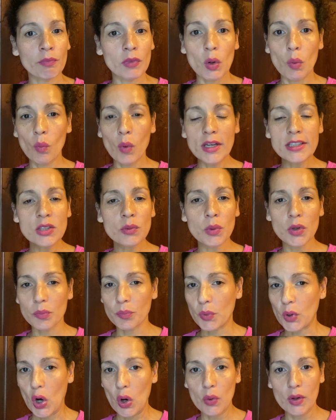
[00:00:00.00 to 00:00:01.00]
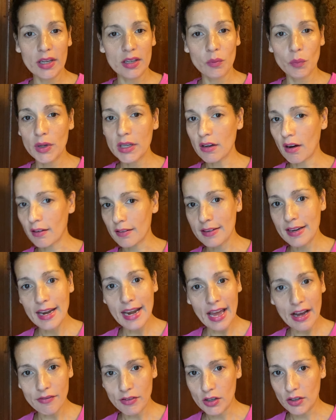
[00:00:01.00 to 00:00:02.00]
once we're broken, we are
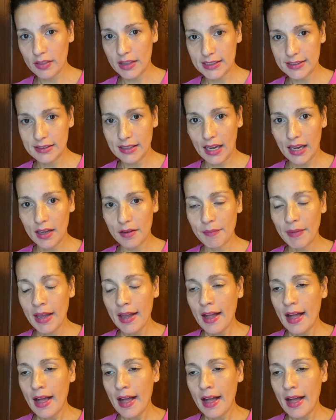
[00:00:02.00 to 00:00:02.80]
never the same.